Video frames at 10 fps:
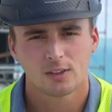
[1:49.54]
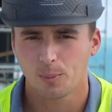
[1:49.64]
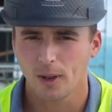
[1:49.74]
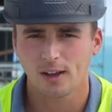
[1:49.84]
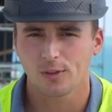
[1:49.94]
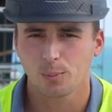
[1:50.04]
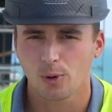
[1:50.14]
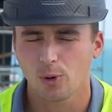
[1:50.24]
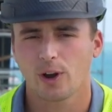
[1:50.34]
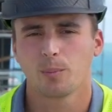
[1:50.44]
depending on the
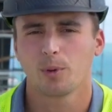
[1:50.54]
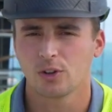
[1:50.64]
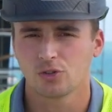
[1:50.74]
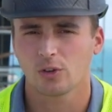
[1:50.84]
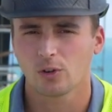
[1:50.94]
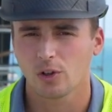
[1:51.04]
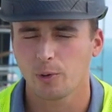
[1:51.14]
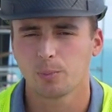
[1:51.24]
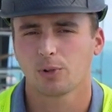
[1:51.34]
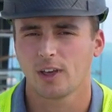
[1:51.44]
program. But in general, I
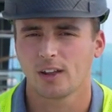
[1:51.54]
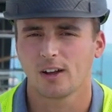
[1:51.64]
would plan